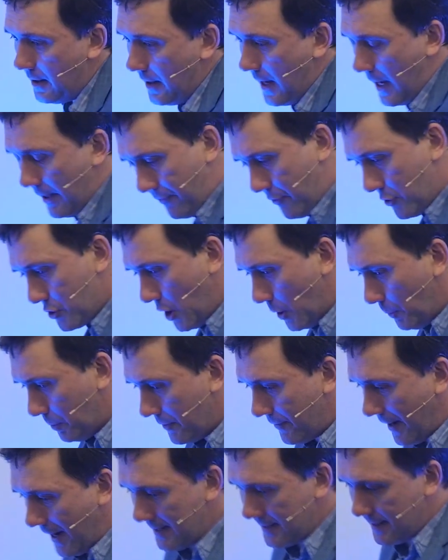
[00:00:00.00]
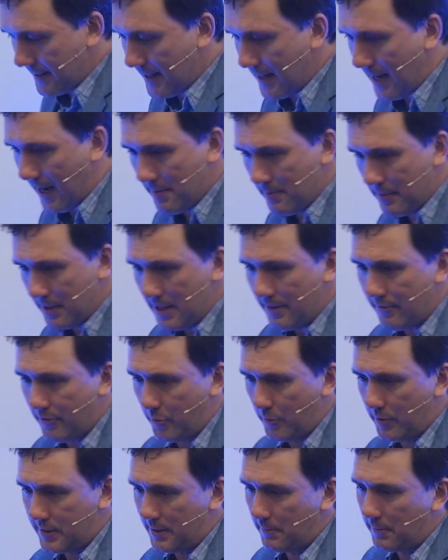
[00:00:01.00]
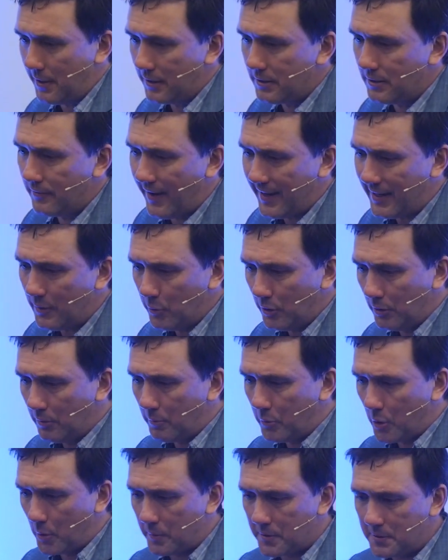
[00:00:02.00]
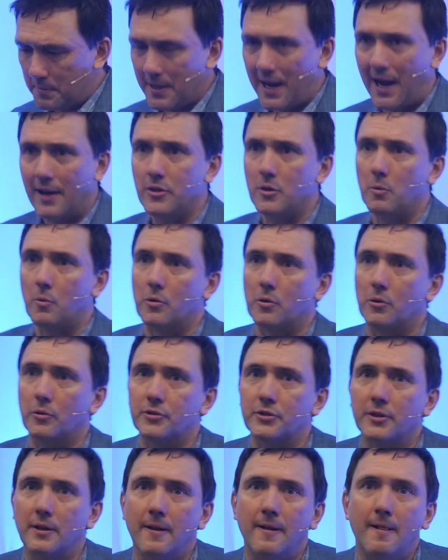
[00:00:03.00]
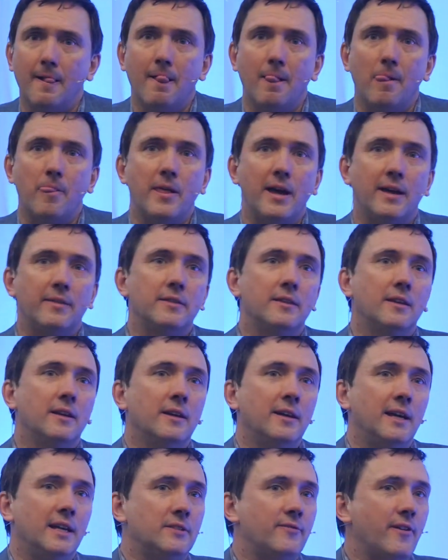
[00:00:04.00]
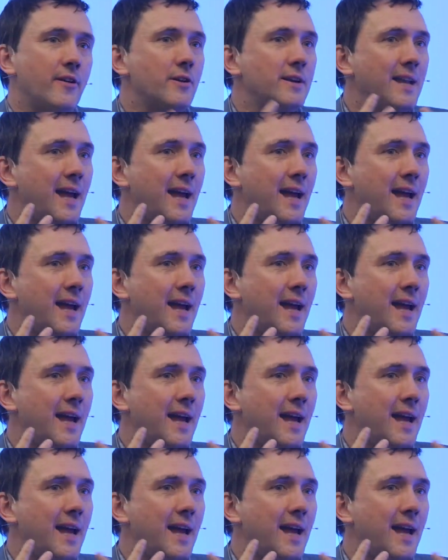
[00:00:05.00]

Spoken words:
And for example, if I say I believe there is some kind of divine will and purpose behind the world, then it's very